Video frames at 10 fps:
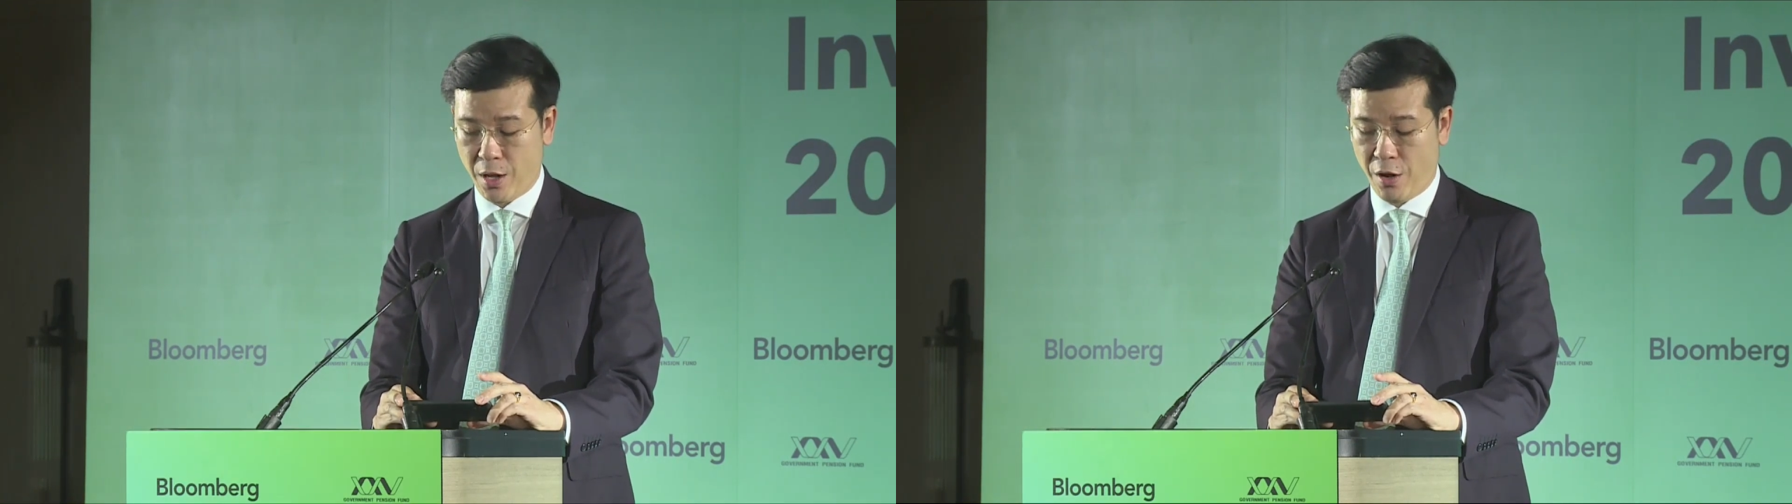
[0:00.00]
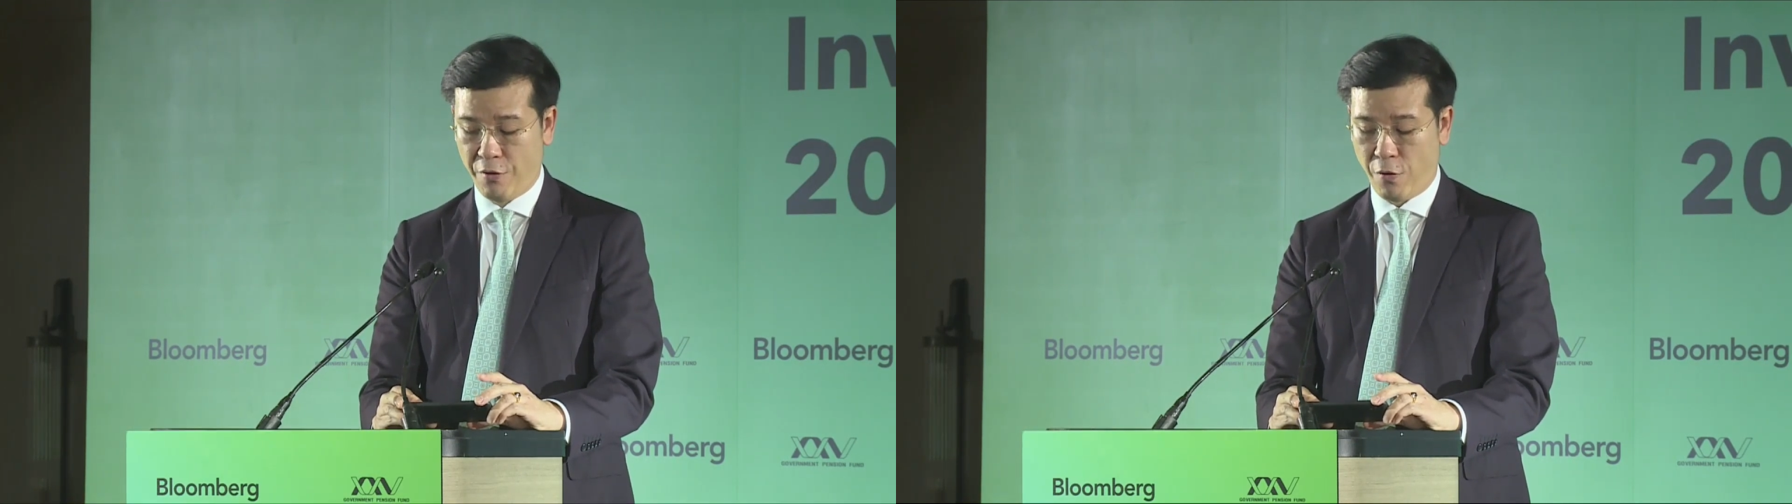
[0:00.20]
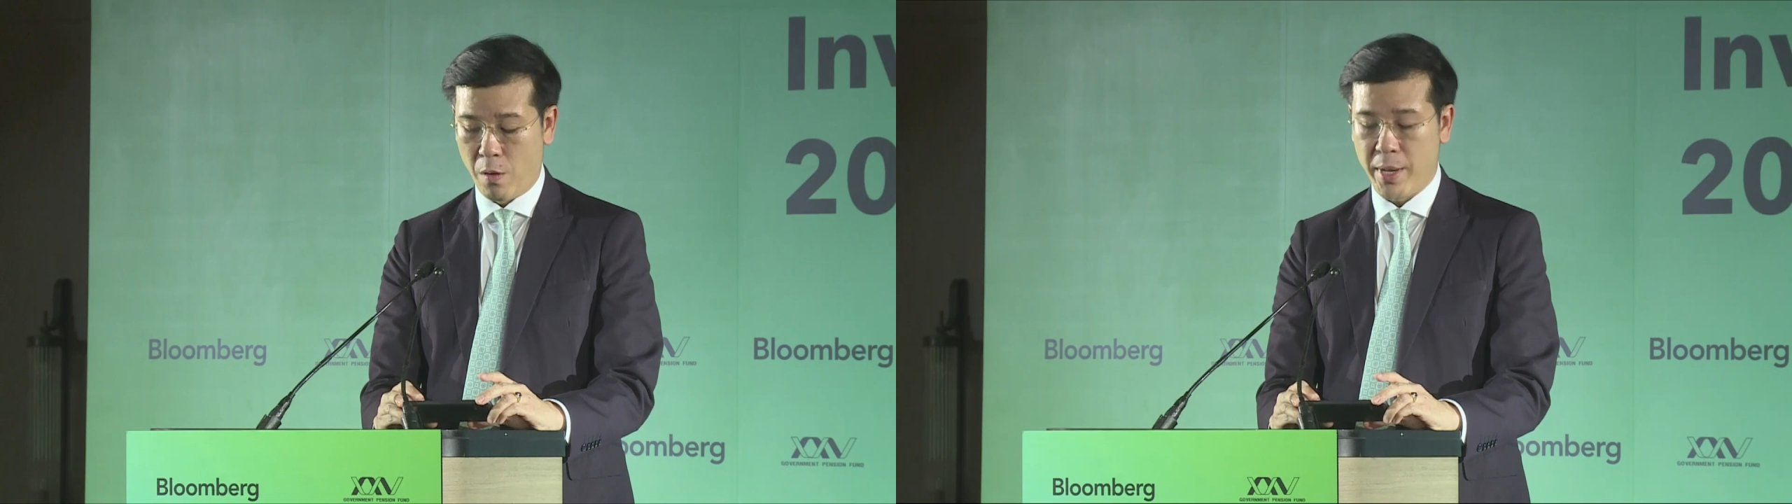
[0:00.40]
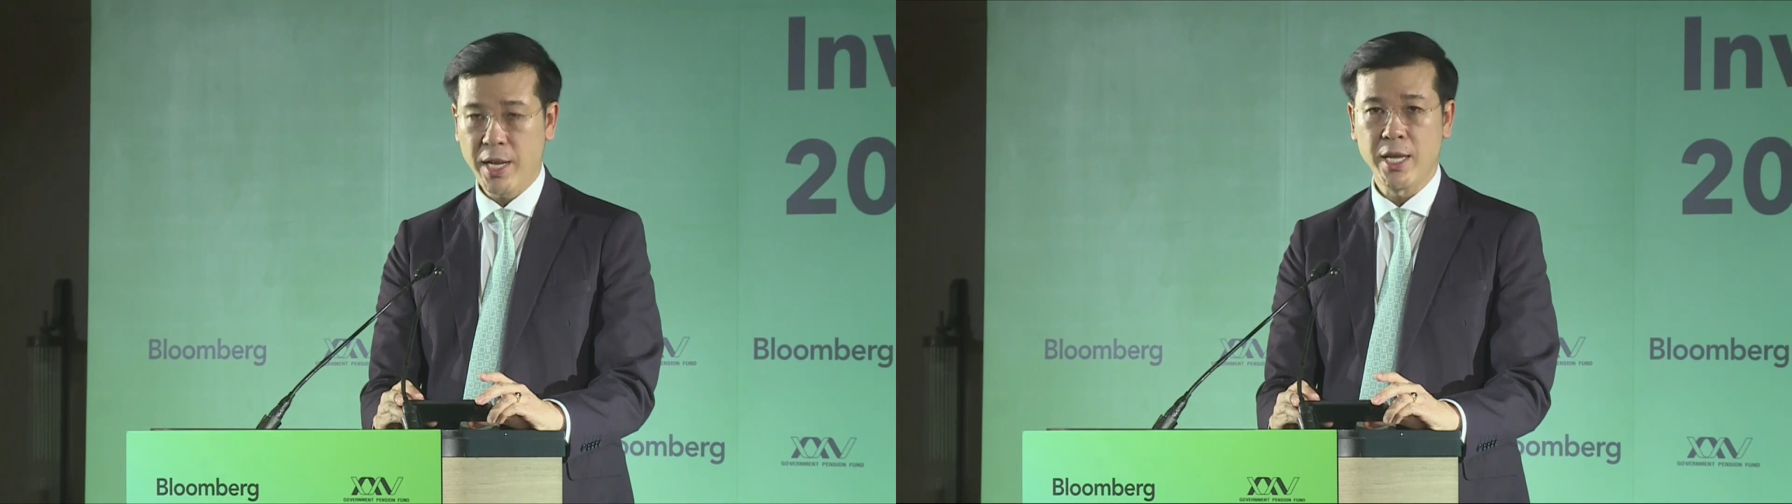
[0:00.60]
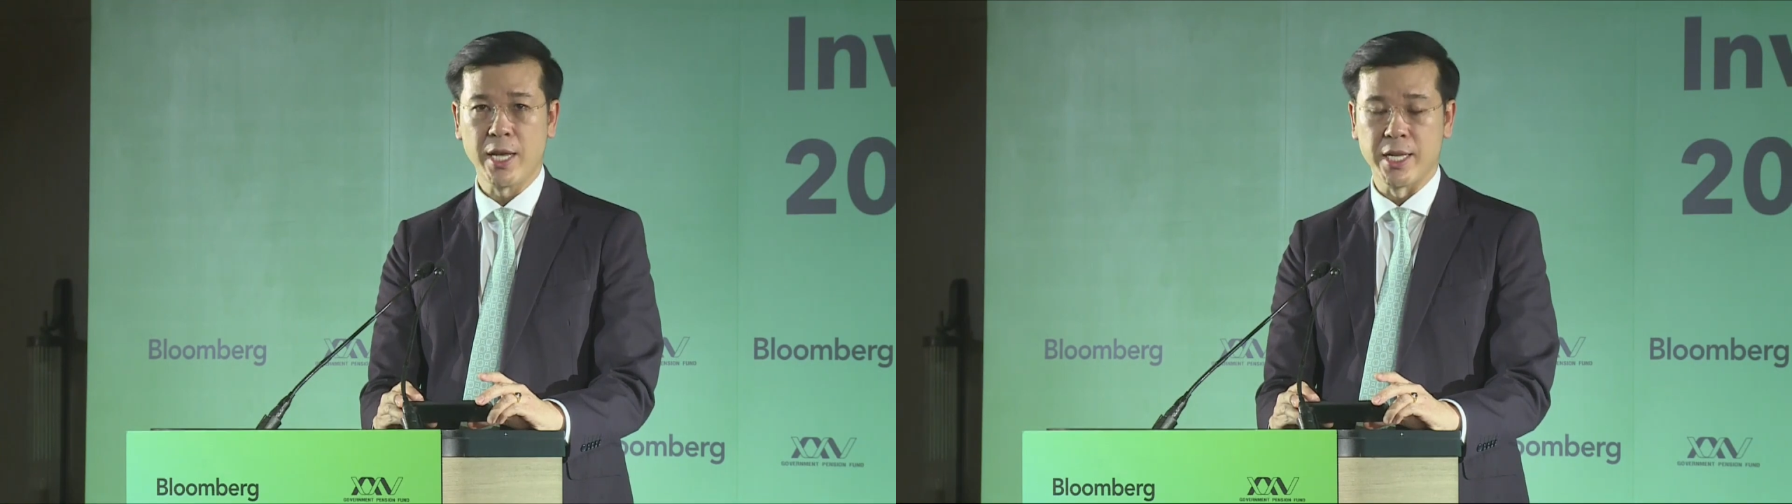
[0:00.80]
For many
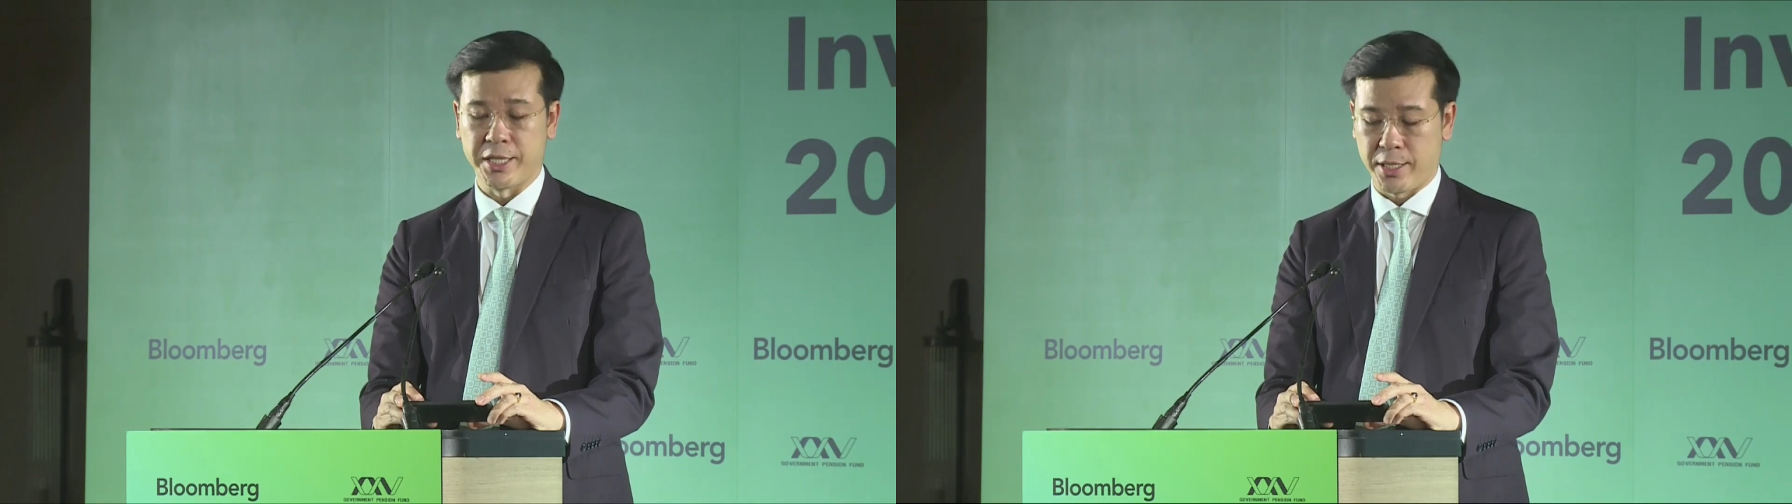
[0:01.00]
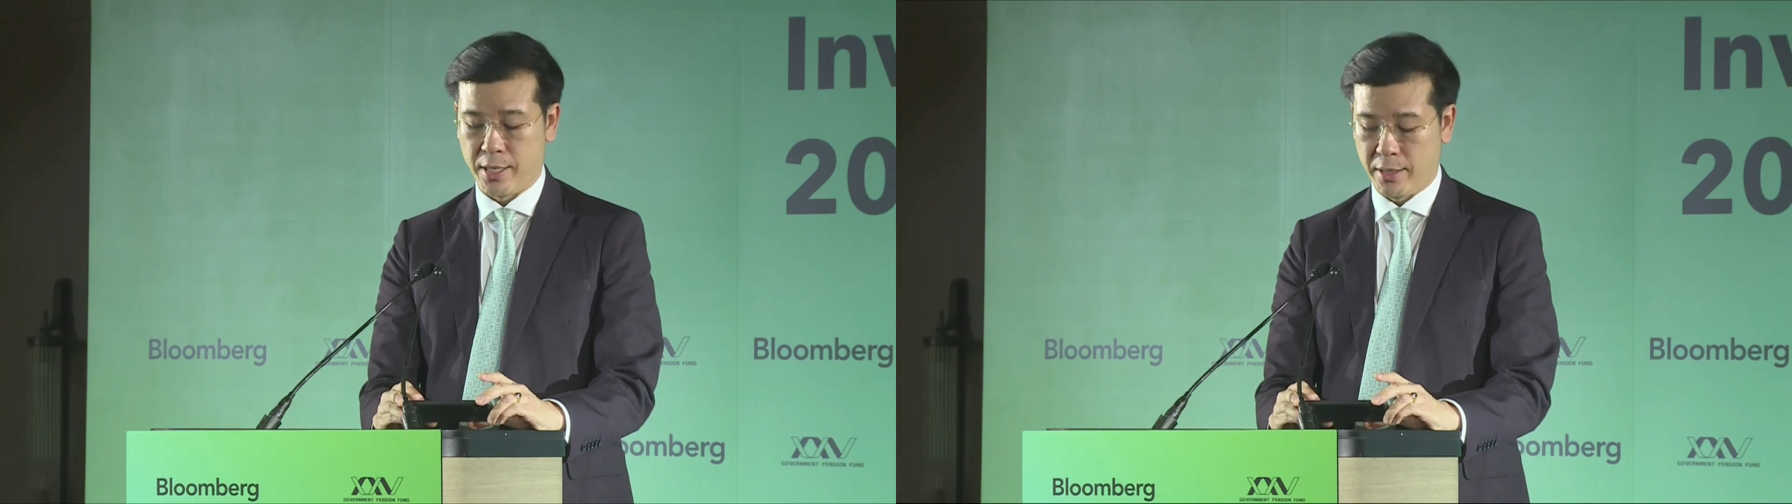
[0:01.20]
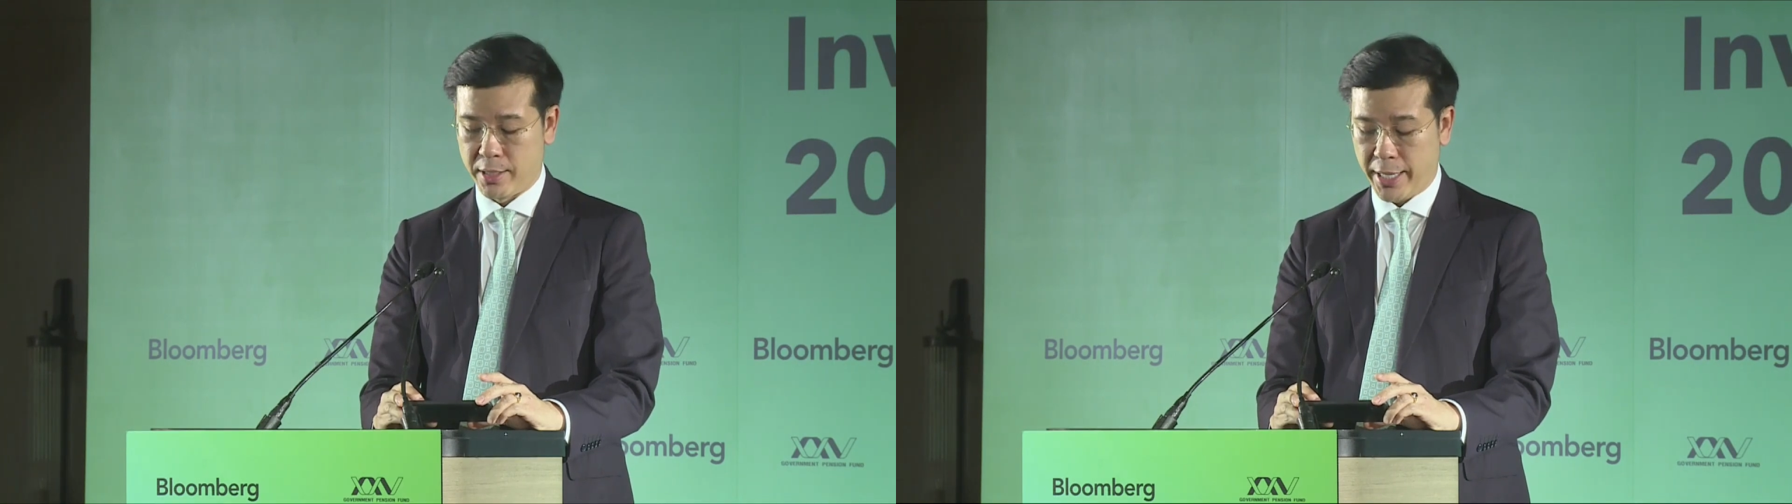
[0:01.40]
years, the